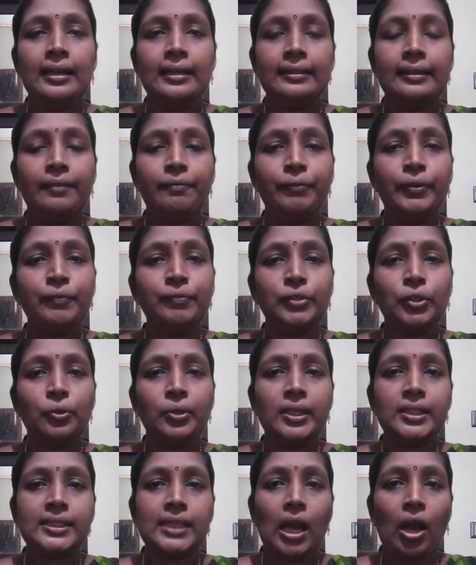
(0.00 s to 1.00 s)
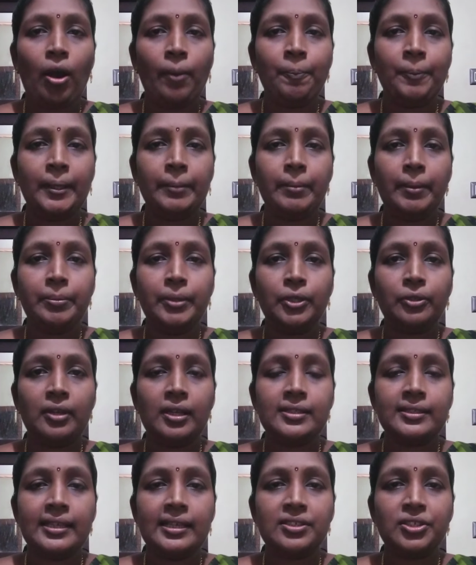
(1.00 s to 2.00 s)
then fifth one is optimum
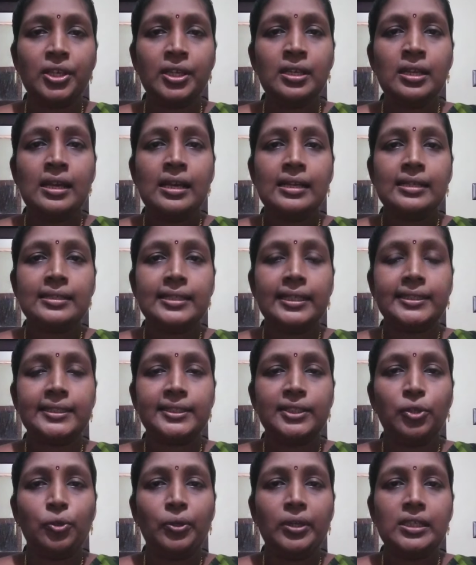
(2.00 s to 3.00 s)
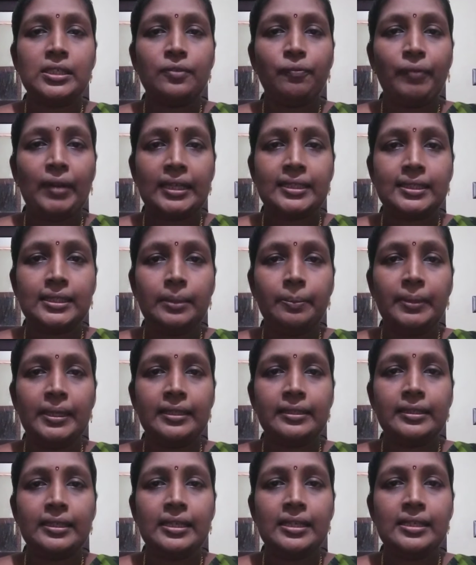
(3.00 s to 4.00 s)
utilization, sixth one is
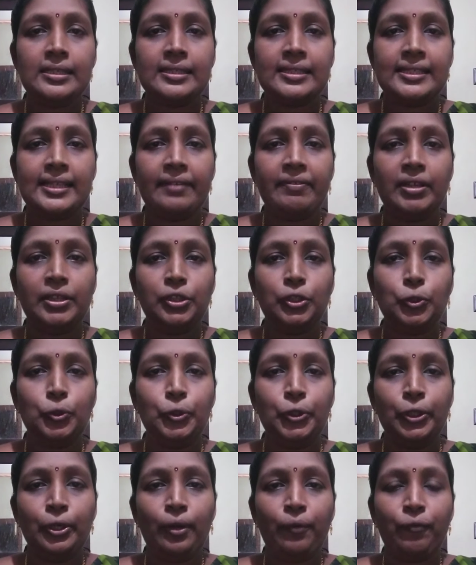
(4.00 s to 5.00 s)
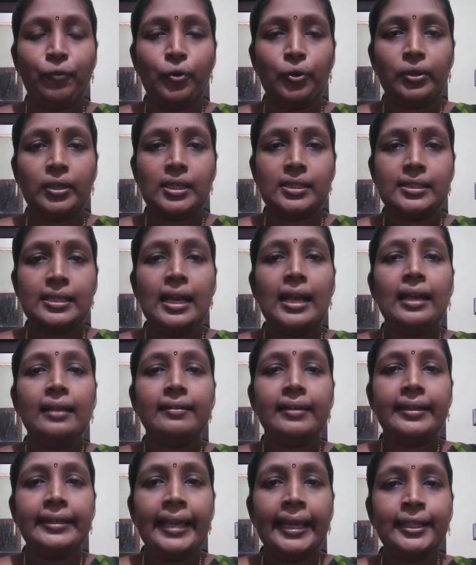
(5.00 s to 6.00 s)
flexibility, seventh dual focus,
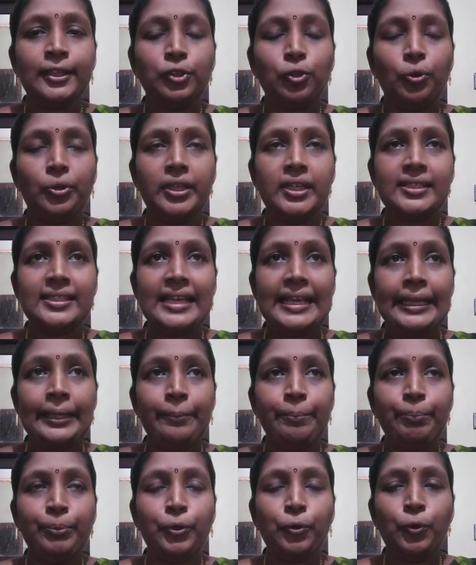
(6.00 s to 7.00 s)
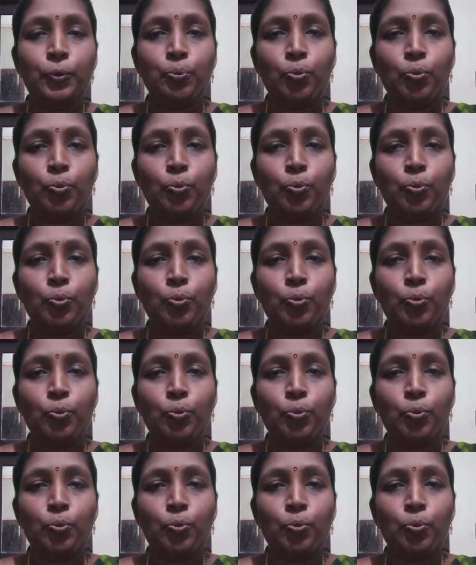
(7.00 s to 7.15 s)
then eighth one is improved